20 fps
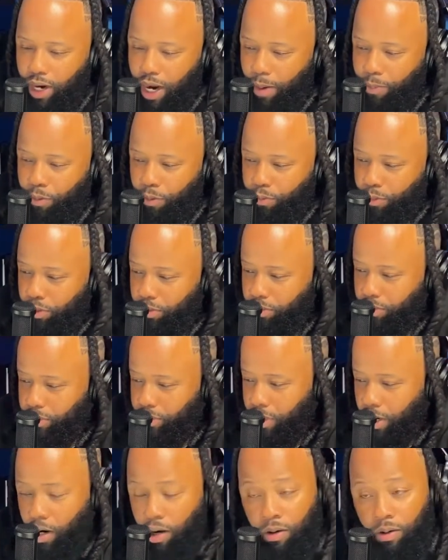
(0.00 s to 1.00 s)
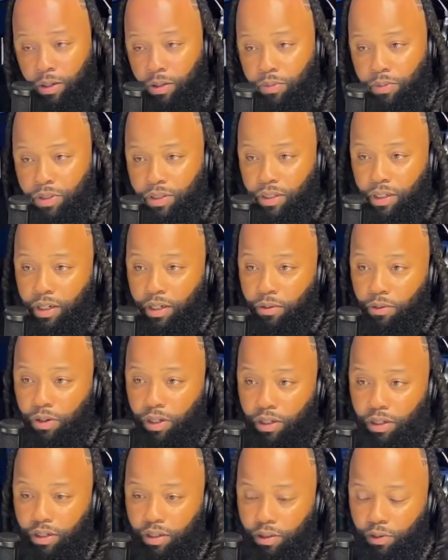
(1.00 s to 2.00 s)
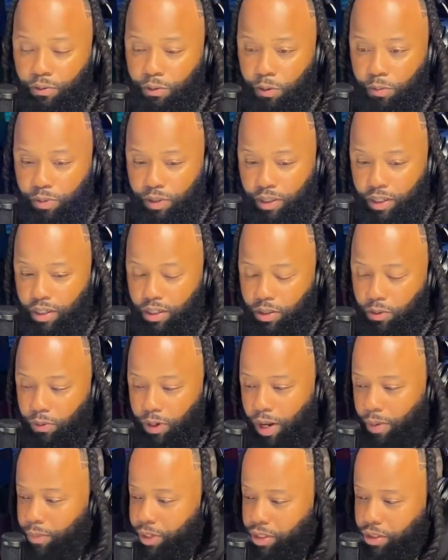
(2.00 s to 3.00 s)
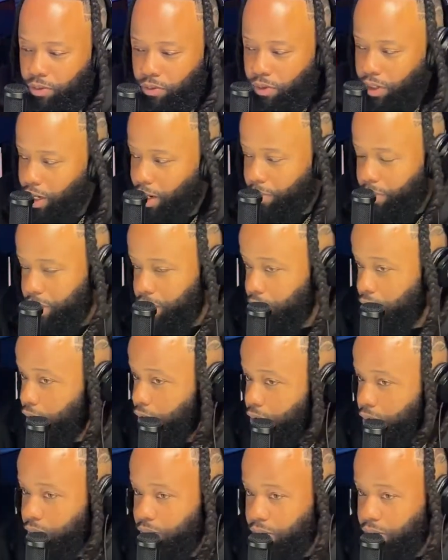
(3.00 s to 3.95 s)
I promote all of them the same way. You feel what I'm saying? So when I mention one, I mention all.